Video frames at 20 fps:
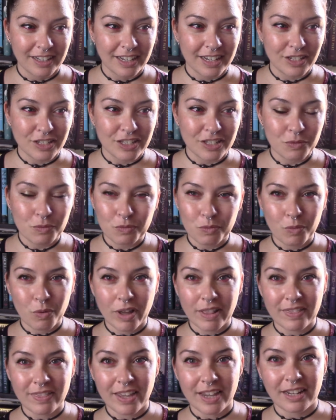it's
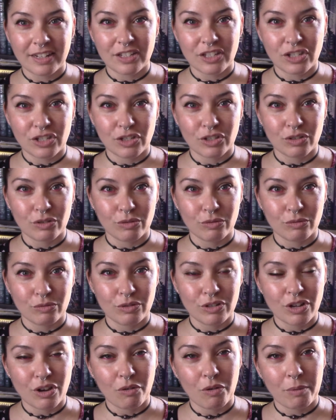one thing
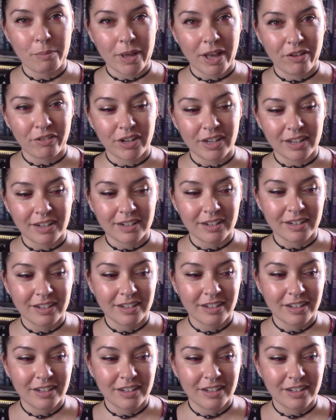to know about it